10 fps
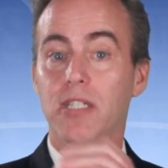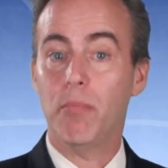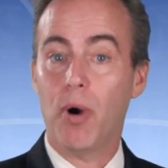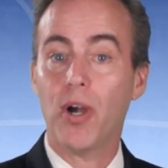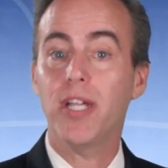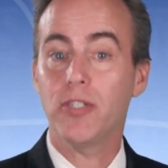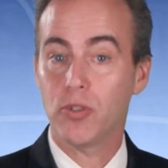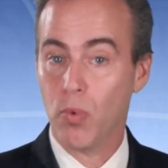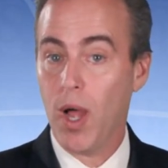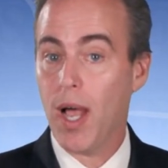the market
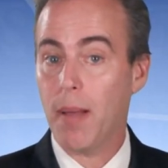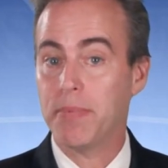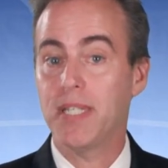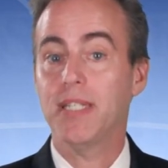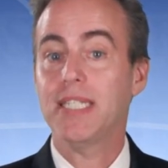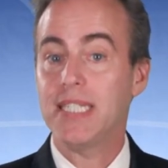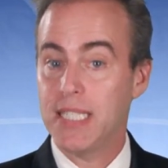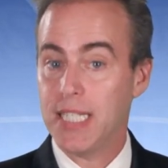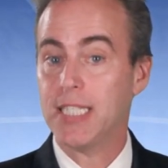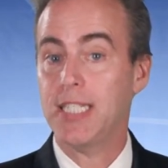dropped
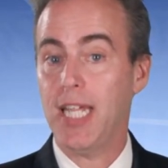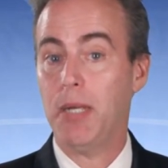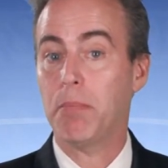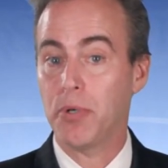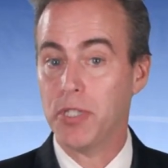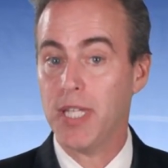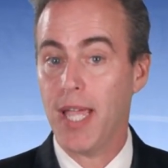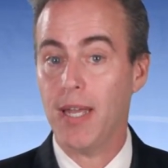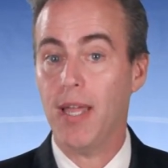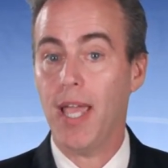16%,